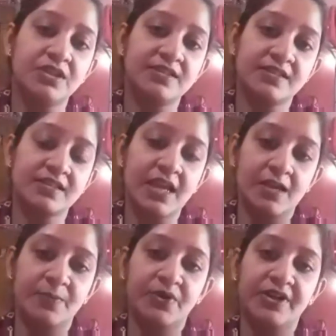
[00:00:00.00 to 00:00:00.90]

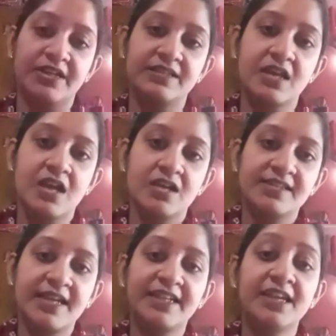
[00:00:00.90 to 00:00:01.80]
escape, or he's
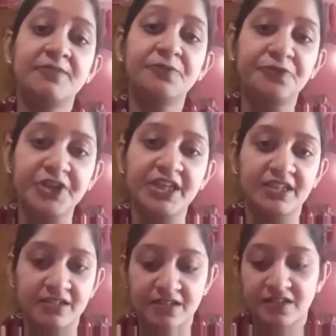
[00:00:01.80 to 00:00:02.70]
setting him
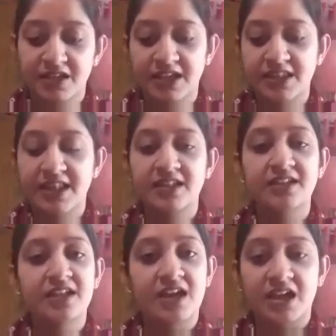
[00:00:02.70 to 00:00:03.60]
free in
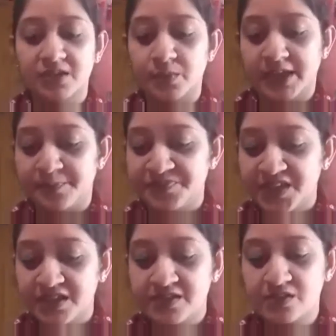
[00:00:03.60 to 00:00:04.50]
another way.
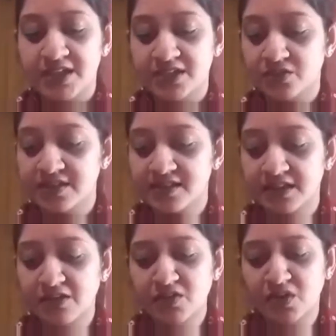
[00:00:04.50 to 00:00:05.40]
So he told
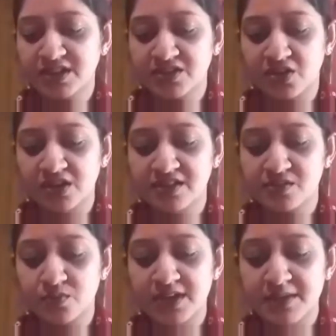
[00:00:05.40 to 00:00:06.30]
Sadao, not at all,
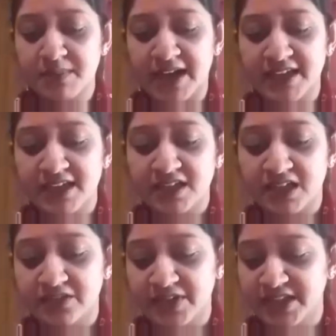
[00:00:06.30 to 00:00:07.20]
it's only my
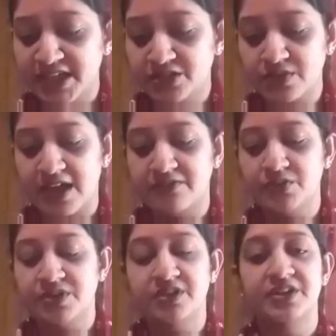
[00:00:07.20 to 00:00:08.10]
inconvenience to have
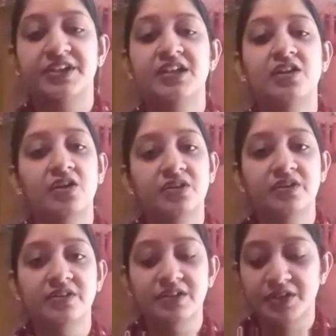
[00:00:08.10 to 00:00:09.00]
you here any
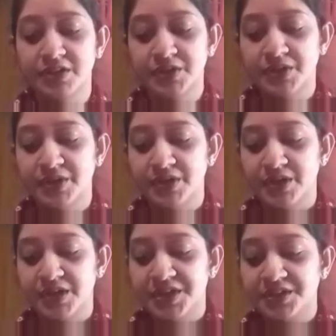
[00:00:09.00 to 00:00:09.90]
longer.
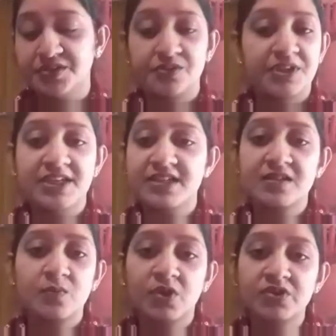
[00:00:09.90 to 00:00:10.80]
So he
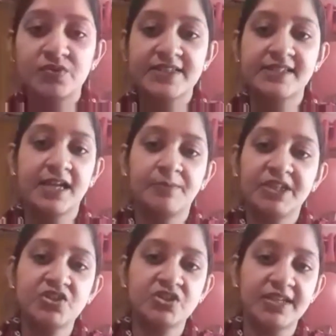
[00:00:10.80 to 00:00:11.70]
doesn't want to
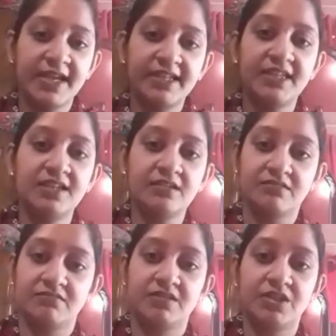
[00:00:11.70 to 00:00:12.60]
establish any
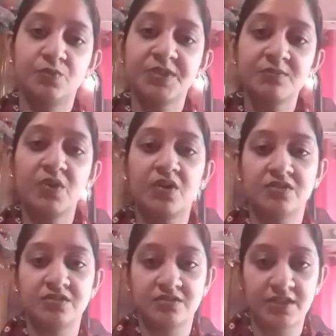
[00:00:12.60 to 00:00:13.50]
human
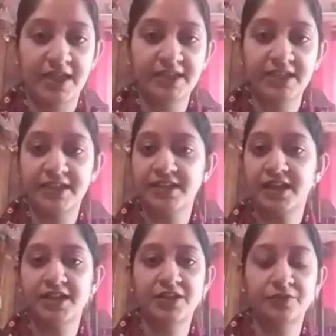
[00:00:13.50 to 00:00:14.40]
bond, any
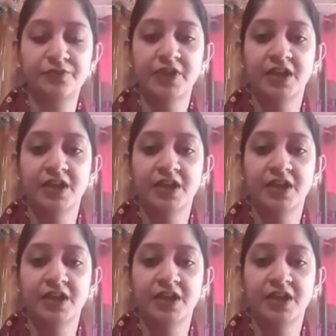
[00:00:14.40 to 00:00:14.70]
kind of,